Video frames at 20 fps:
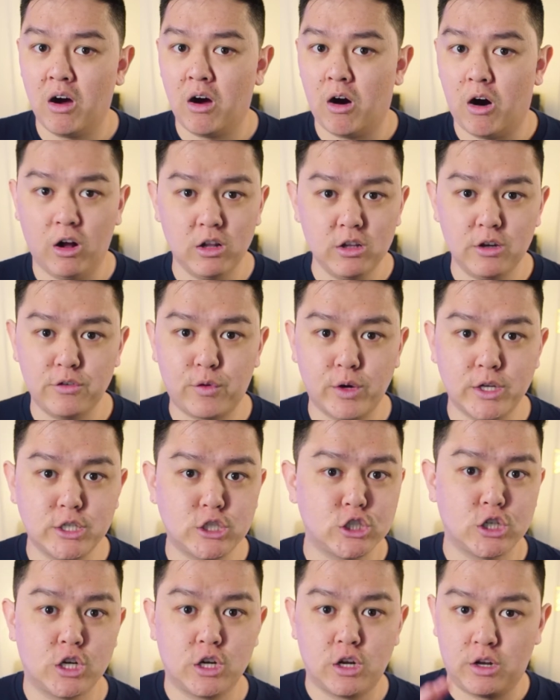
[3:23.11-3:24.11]
all of
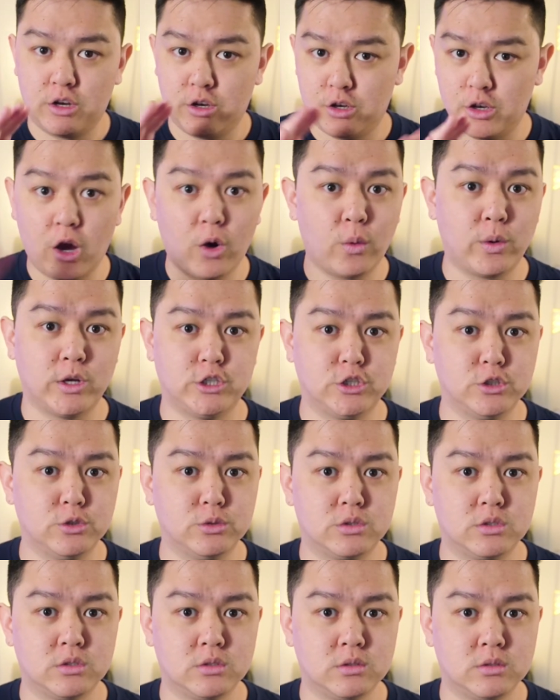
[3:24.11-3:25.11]
which, no issues.